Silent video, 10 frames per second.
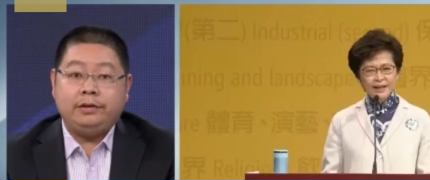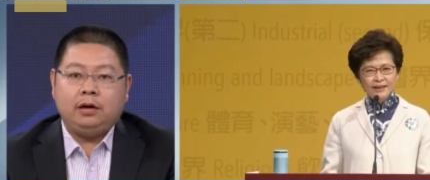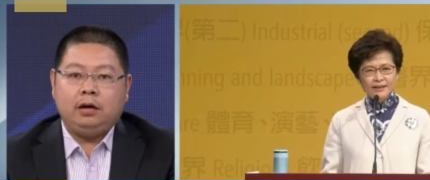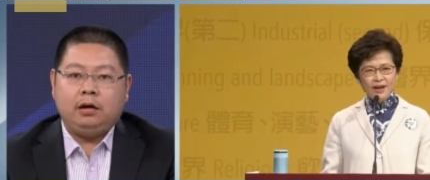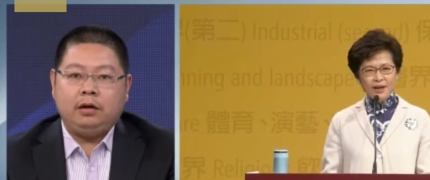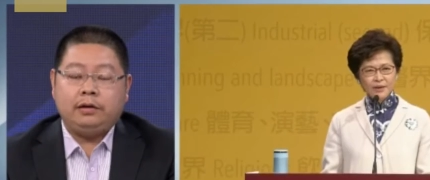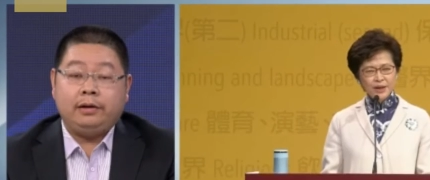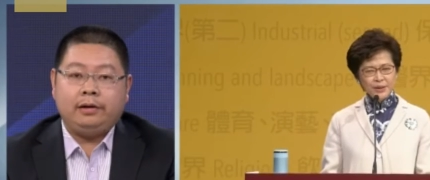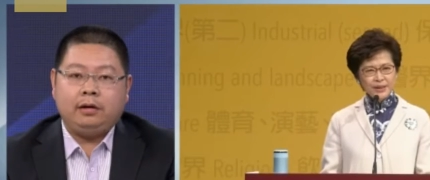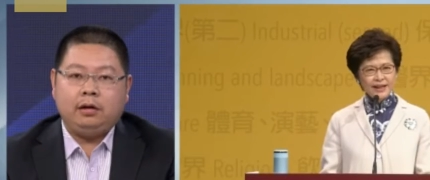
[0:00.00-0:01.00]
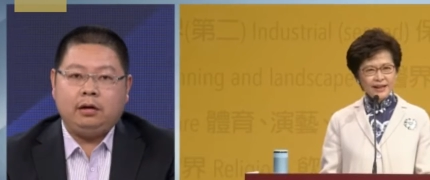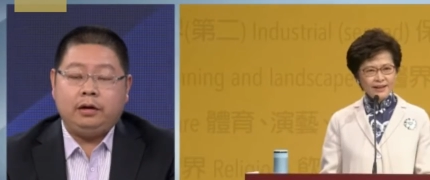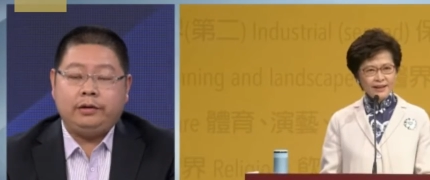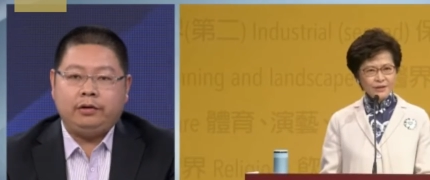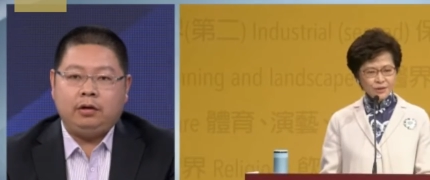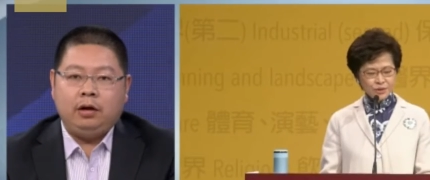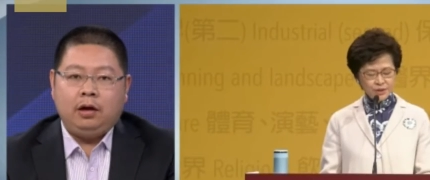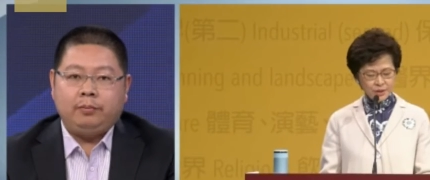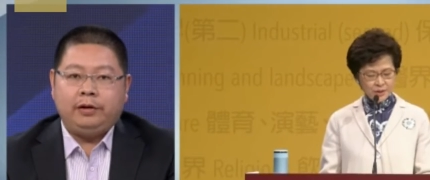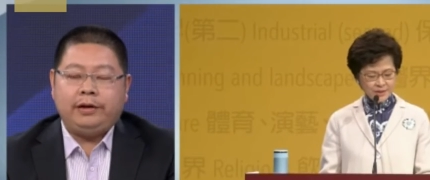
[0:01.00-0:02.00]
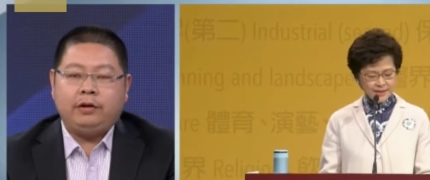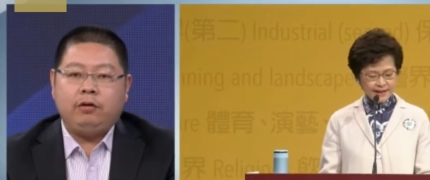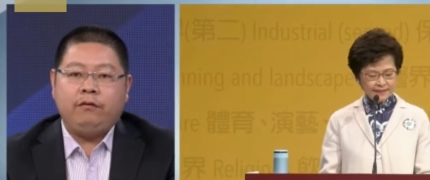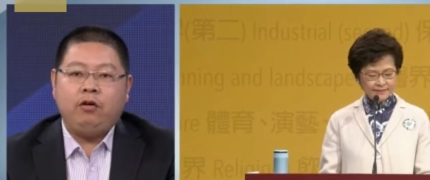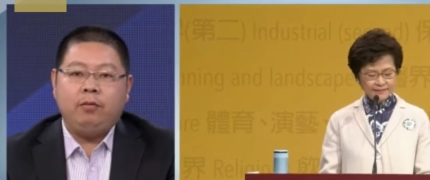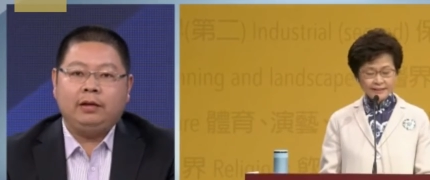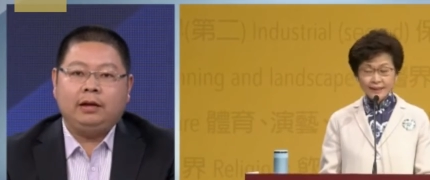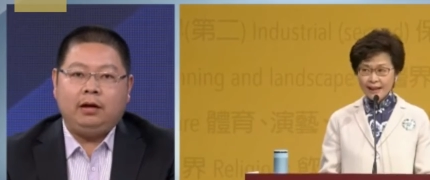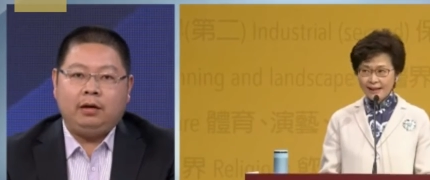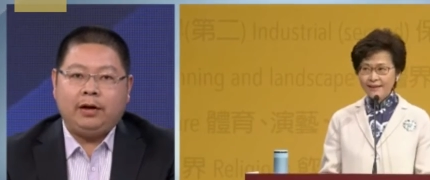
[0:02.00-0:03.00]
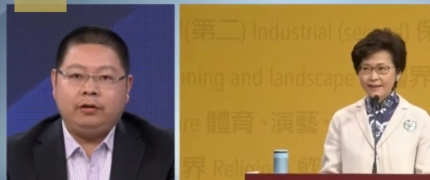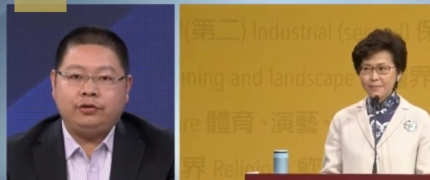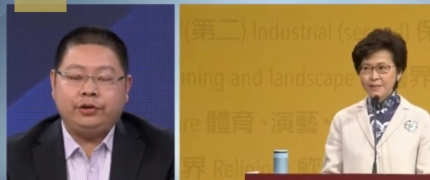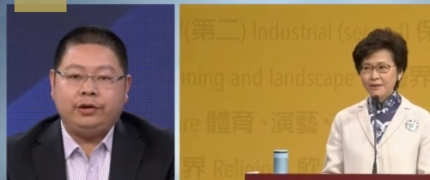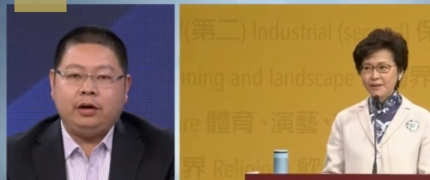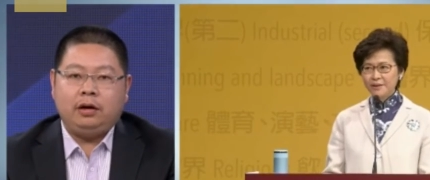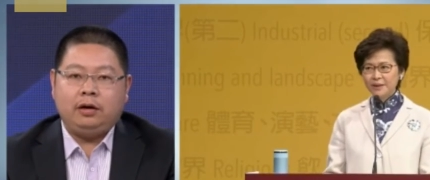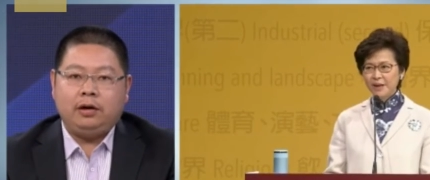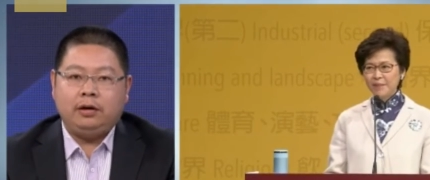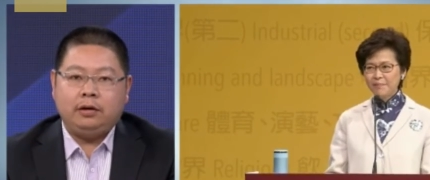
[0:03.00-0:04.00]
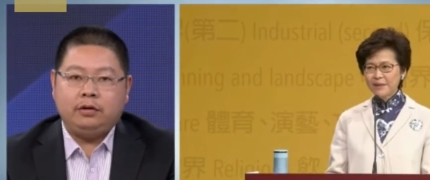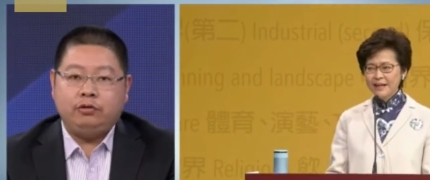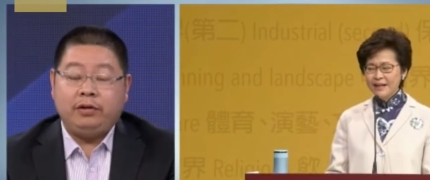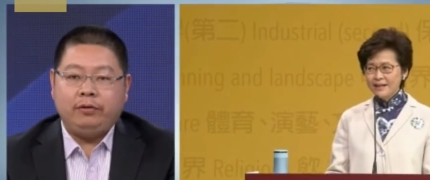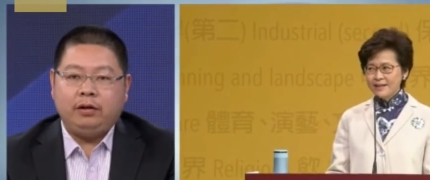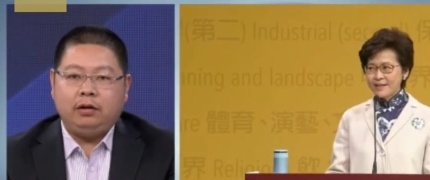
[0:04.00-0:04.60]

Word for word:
Speaker 1: the later political reforms about universal